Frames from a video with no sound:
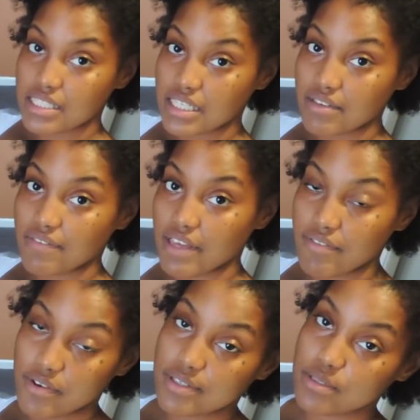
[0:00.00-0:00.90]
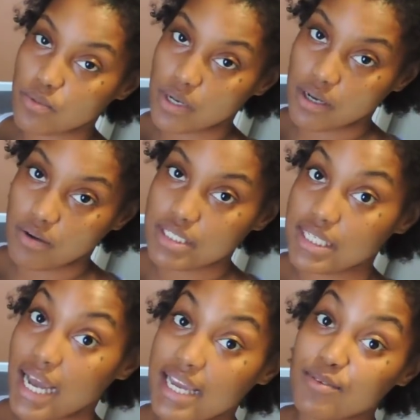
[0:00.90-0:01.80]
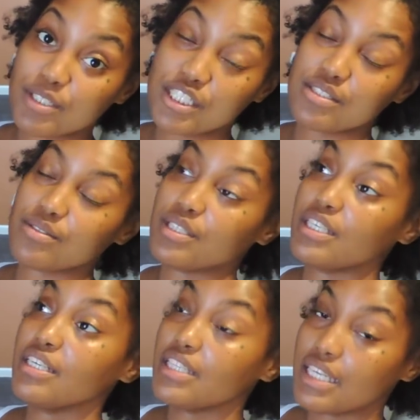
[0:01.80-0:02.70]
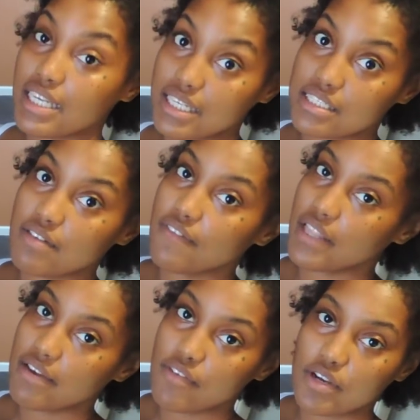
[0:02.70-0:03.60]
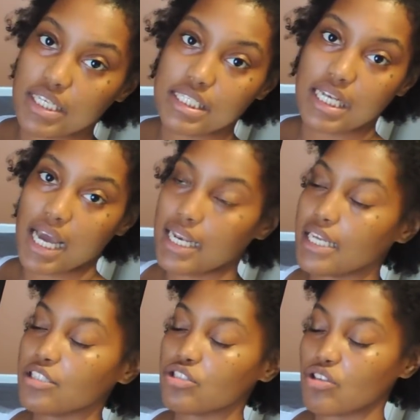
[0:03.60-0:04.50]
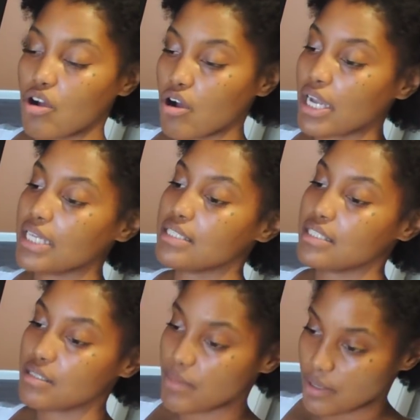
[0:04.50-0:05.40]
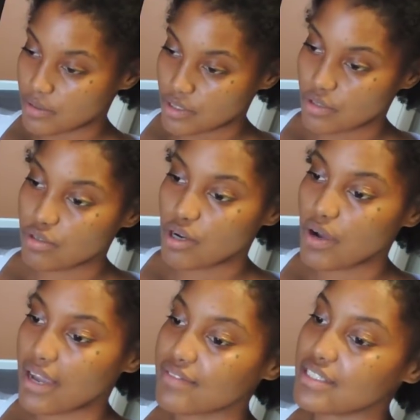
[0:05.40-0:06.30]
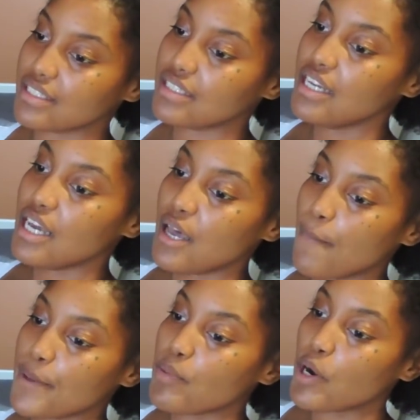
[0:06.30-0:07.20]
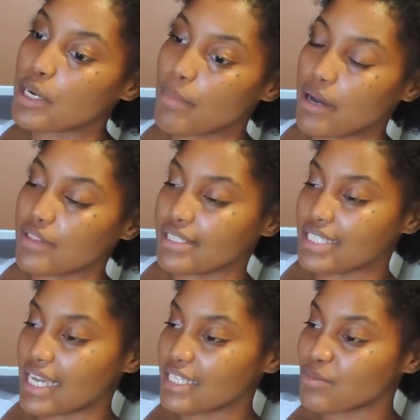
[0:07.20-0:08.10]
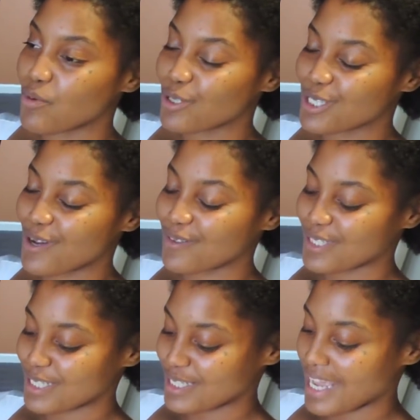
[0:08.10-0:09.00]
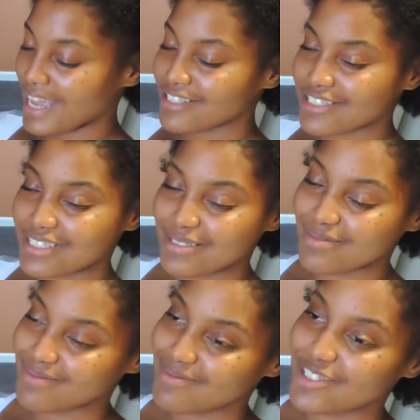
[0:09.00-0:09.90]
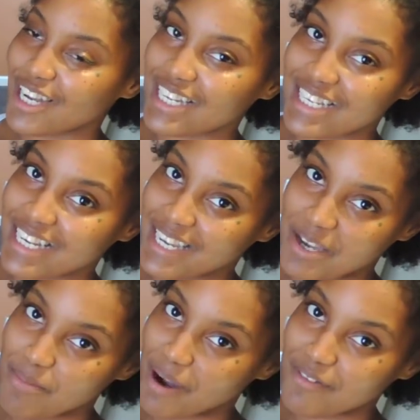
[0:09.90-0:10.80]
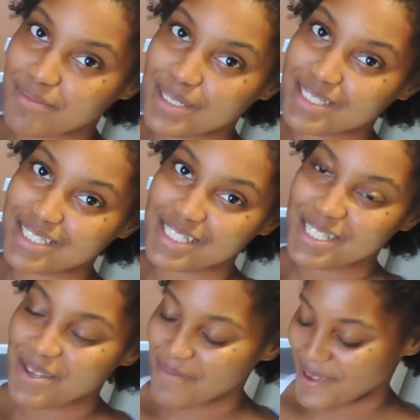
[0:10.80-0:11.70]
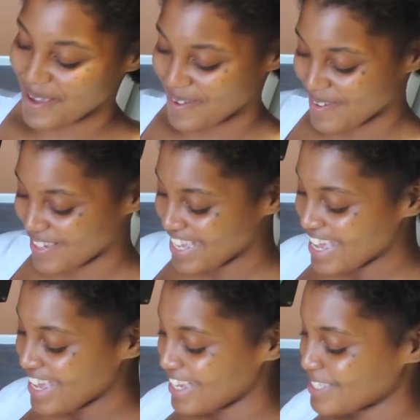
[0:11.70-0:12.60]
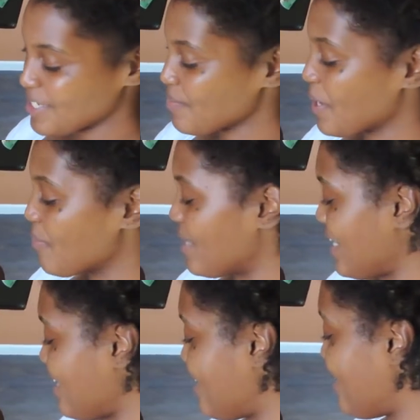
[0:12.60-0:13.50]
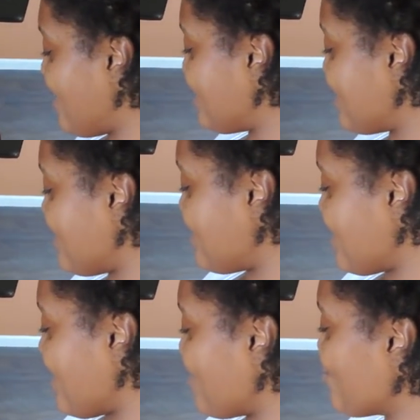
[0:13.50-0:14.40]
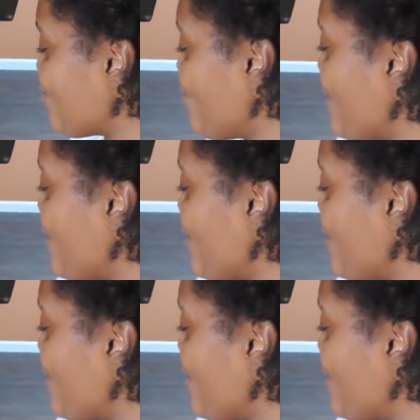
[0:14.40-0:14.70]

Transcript: distinct flavor as well. It's not, which is the good thing, is the flavor is not as strong as the smell, so you don't have to be worried about the taste more so than actually trying to get it in your mouth because of the smell. It took me a minute to get used